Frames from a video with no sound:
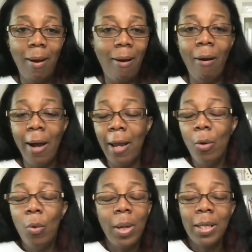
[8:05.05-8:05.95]
I
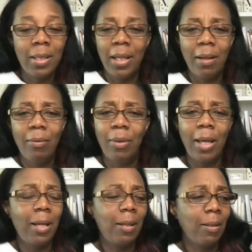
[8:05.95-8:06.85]
always think
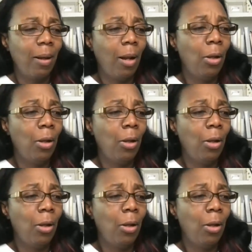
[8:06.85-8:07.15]
there's